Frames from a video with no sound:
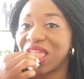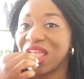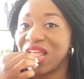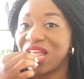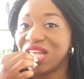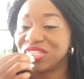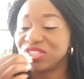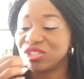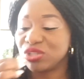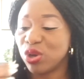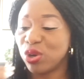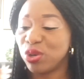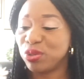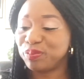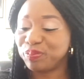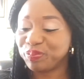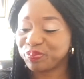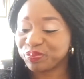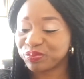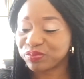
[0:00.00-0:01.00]
So,
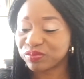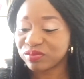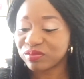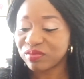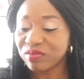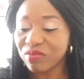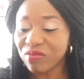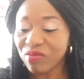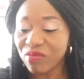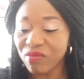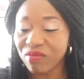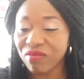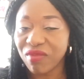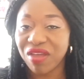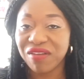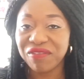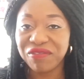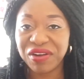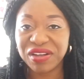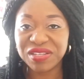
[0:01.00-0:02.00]

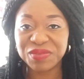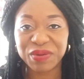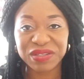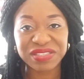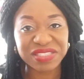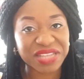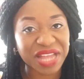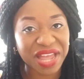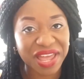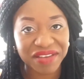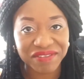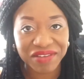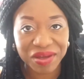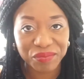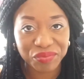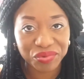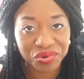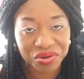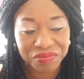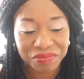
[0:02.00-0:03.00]
first person that ever
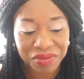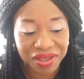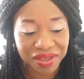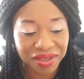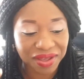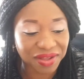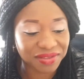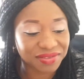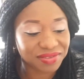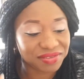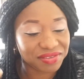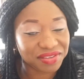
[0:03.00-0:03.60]
broke my heart,